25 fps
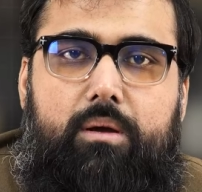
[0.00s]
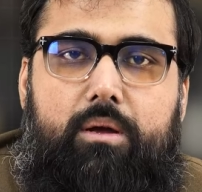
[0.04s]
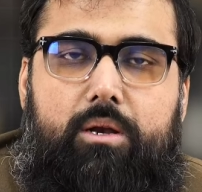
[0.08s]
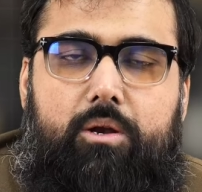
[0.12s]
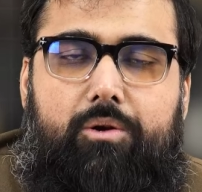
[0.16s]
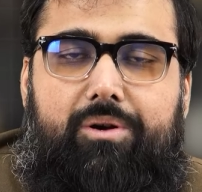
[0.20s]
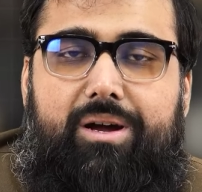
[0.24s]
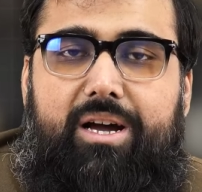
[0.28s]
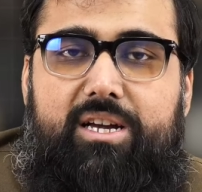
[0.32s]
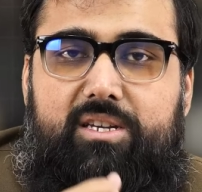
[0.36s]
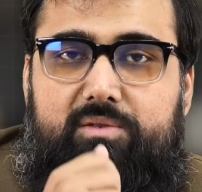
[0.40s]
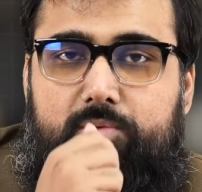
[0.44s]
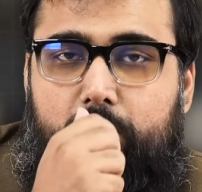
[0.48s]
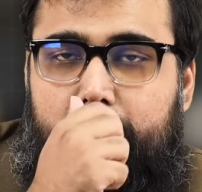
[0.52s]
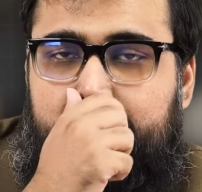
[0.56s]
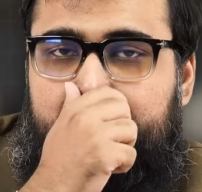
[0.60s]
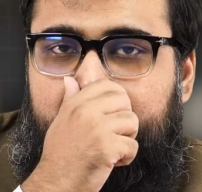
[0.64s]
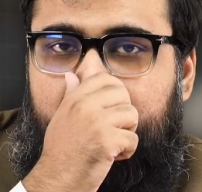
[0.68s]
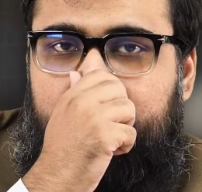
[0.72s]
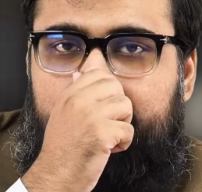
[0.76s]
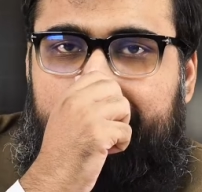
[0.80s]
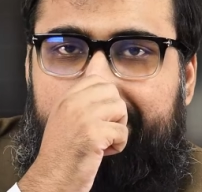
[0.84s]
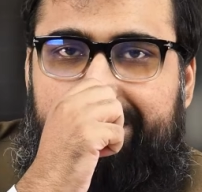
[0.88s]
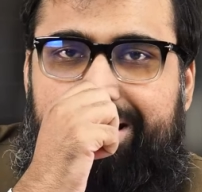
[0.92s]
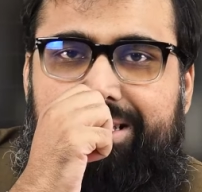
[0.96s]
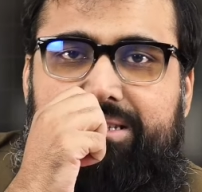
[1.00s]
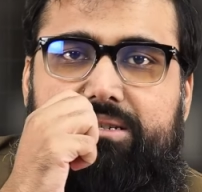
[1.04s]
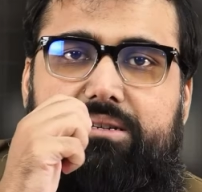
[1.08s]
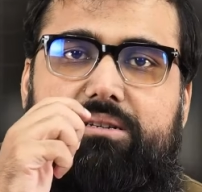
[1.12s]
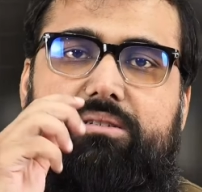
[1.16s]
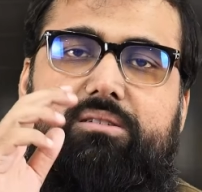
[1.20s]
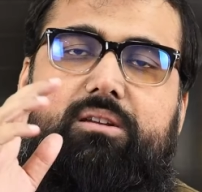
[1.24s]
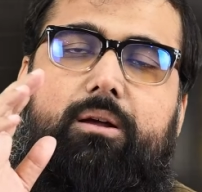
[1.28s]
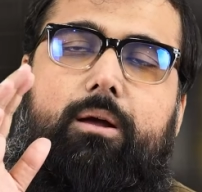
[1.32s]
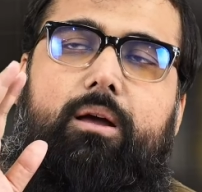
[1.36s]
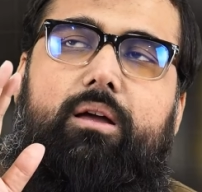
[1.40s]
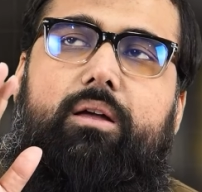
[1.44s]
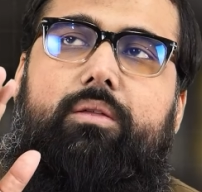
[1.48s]
Now guys, what that means
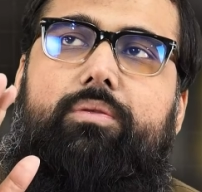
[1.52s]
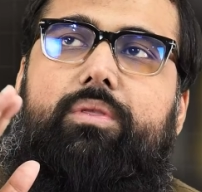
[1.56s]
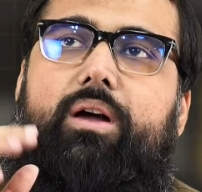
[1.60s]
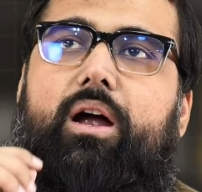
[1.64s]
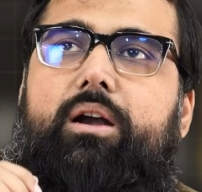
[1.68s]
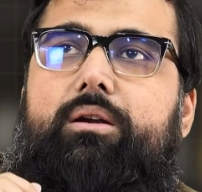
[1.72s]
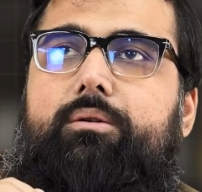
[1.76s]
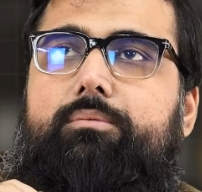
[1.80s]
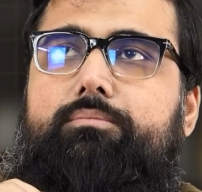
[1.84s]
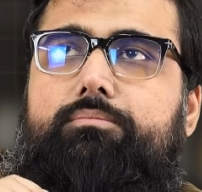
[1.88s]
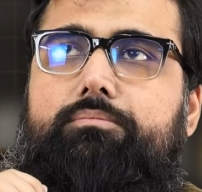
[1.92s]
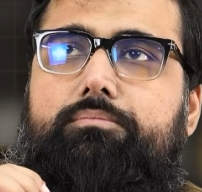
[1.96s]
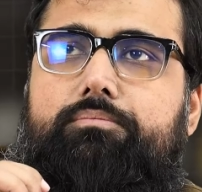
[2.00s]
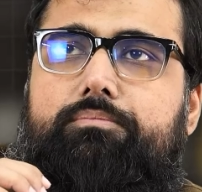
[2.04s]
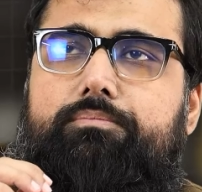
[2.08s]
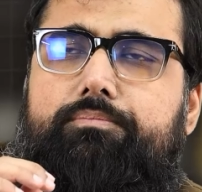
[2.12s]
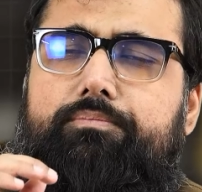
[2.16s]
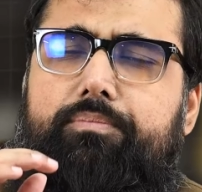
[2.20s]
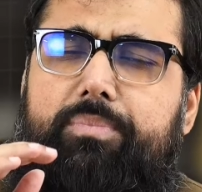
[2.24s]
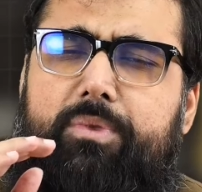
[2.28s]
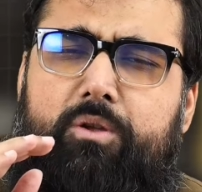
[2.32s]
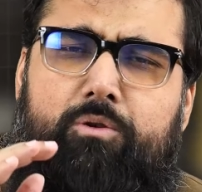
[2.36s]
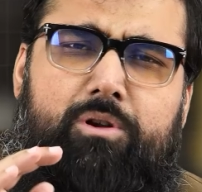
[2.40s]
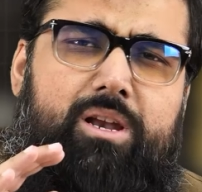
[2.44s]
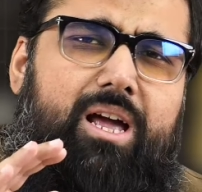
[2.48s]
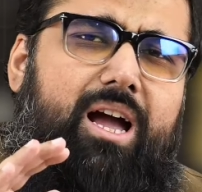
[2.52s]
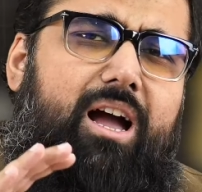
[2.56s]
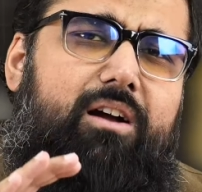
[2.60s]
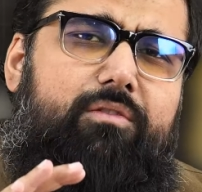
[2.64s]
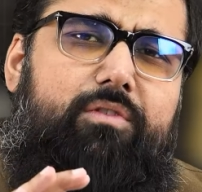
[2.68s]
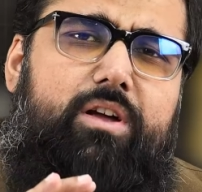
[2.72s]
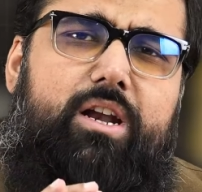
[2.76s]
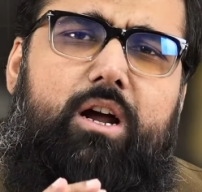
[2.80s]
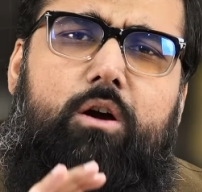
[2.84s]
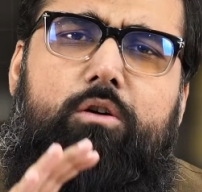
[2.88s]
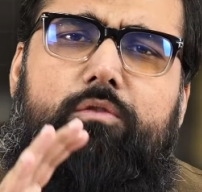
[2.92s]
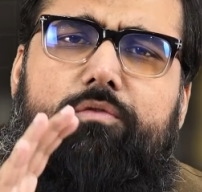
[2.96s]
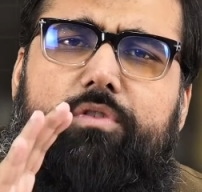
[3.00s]
is that you will have
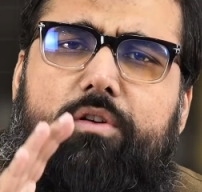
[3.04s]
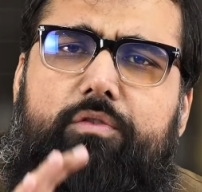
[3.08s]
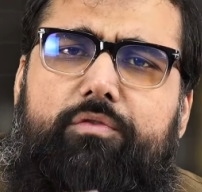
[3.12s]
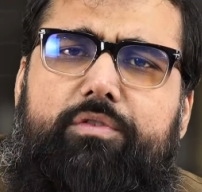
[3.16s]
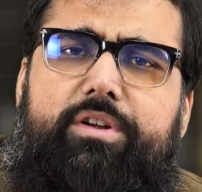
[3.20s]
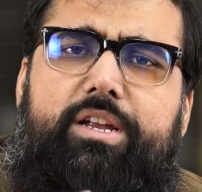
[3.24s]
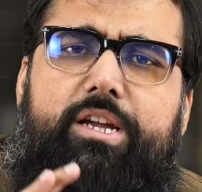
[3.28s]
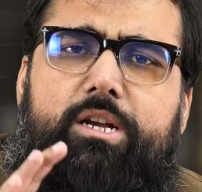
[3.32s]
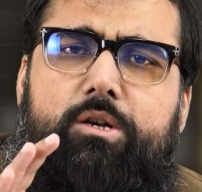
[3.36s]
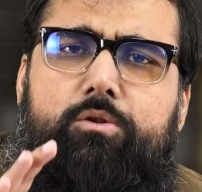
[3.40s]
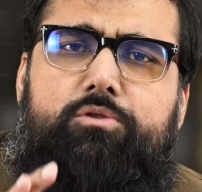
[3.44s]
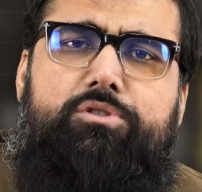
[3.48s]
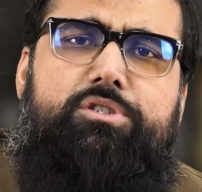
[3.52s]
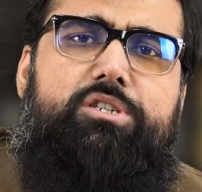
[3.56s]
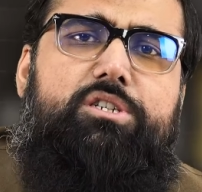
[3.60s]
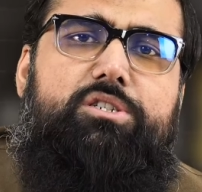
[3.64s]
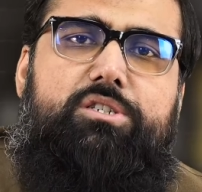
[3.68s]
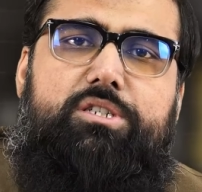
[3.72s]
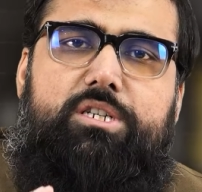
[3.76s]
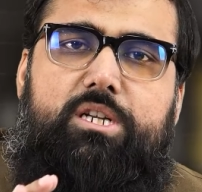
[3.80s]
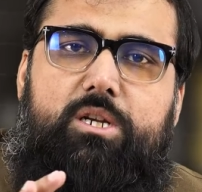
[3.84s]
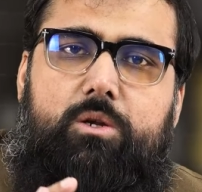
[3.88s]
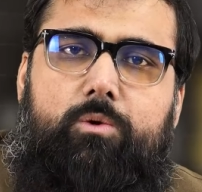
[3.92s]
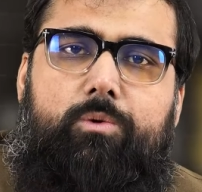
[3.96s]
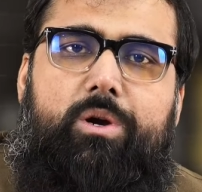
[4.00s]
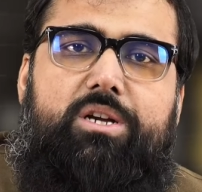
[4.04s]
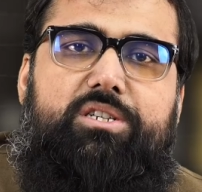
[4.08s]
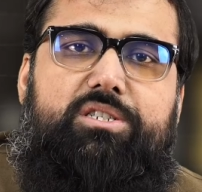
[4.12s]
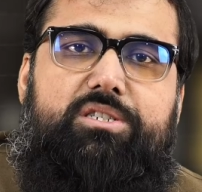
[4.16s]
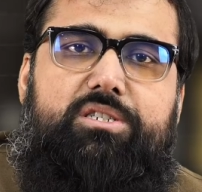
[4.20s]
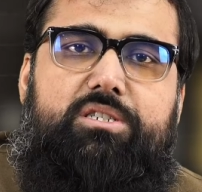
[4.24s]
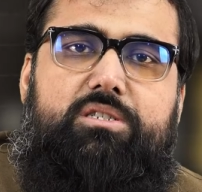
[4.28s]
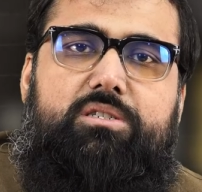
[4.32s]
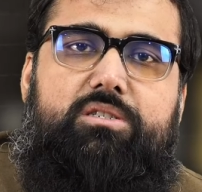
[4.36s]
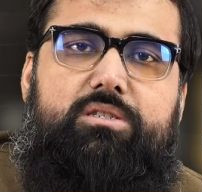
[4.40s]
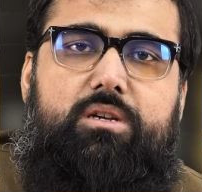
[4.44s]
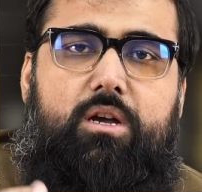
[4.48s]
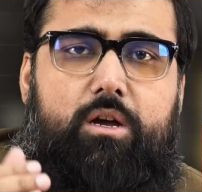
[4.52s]
around 15 to 16
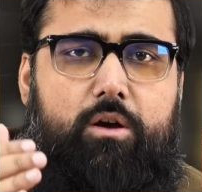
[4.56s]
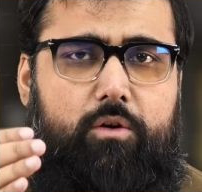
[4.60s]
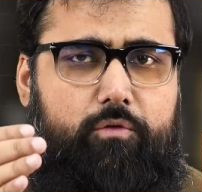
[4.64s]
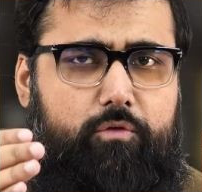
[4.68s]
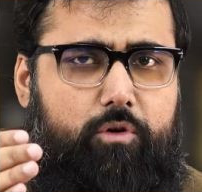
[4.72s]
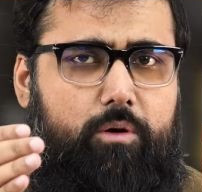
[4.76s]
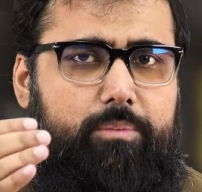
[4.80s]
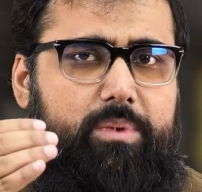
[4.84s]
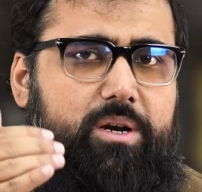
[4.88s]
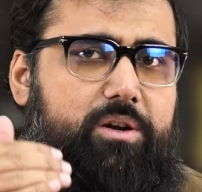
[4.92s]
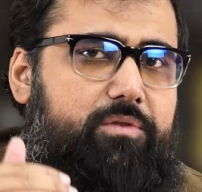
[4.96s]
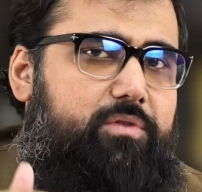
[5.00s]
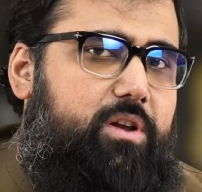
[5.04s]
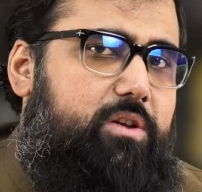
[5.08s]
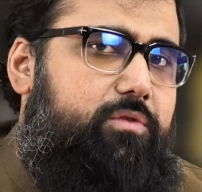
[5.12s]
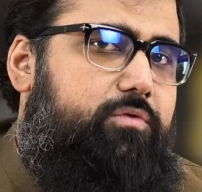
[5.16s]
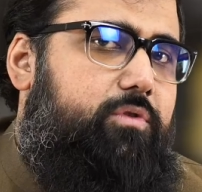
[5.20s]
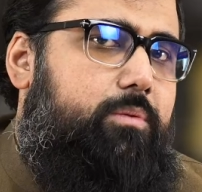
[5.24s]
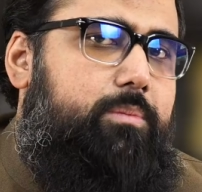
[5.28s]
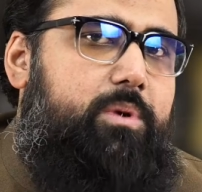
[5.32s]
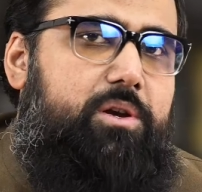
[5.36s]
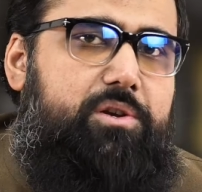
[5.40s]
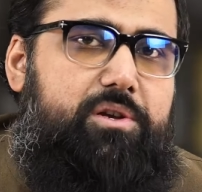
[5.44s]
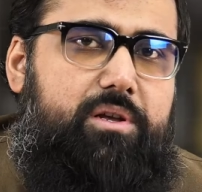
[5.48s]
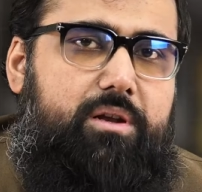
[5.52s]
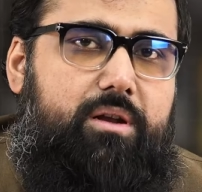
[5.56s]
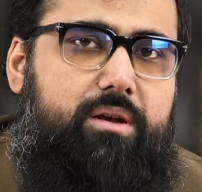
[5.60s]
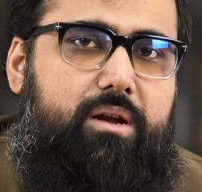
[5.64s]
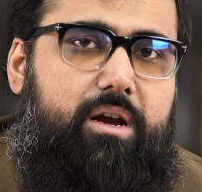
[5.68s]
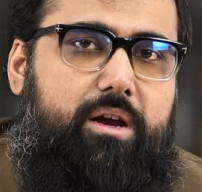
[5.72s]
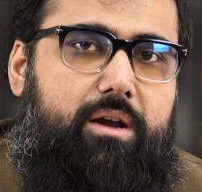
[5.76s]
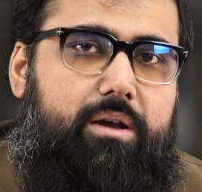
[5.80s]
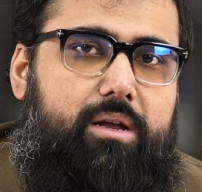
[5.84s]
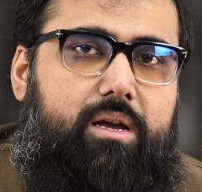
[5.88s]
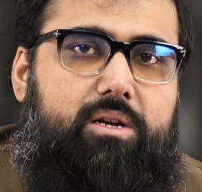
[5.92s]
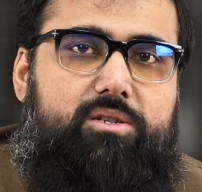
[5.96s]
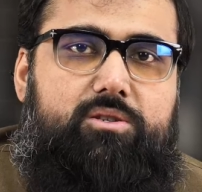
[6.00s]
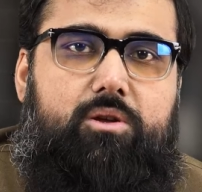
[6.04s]
questions from information and
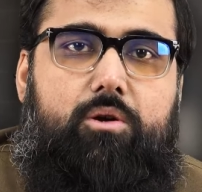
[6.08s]
ideas.